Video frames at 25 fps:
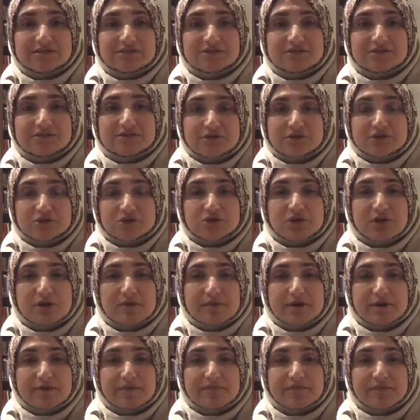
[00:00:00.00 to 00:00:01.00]
or the
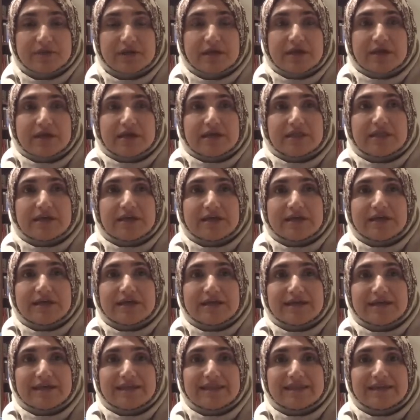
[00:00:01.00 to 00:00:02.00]
trauma. They
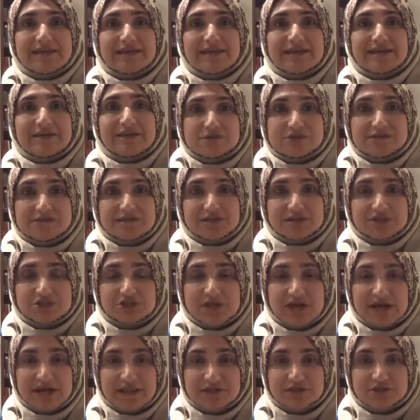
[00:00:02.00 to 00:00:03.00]
use the
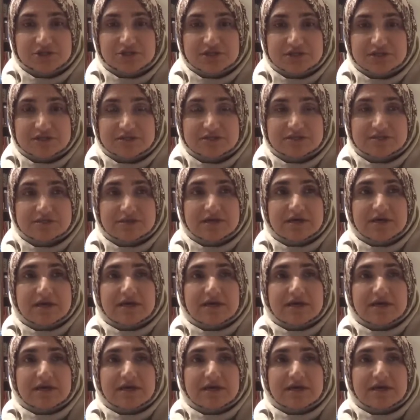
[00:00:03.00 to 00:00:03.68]
challenges